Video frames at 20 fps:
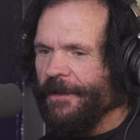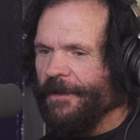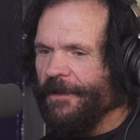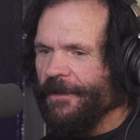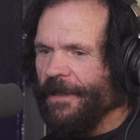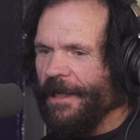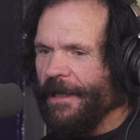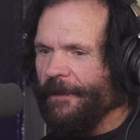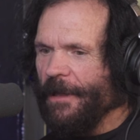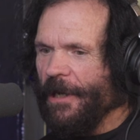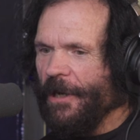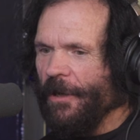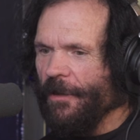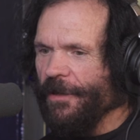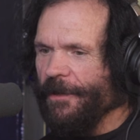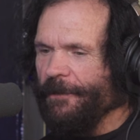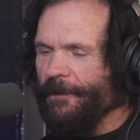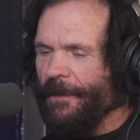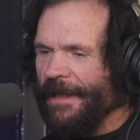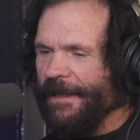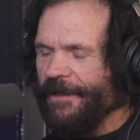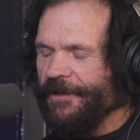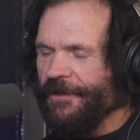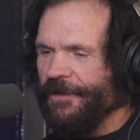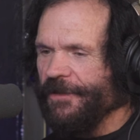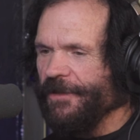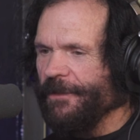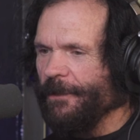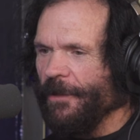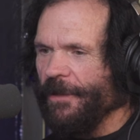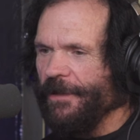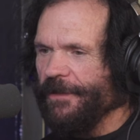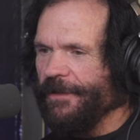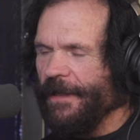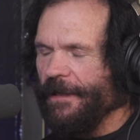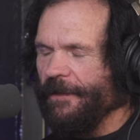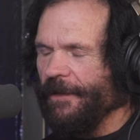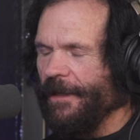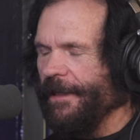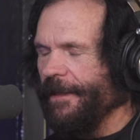You name all the major sports
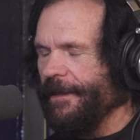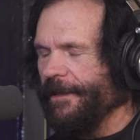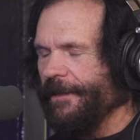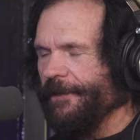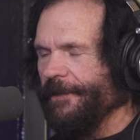I like.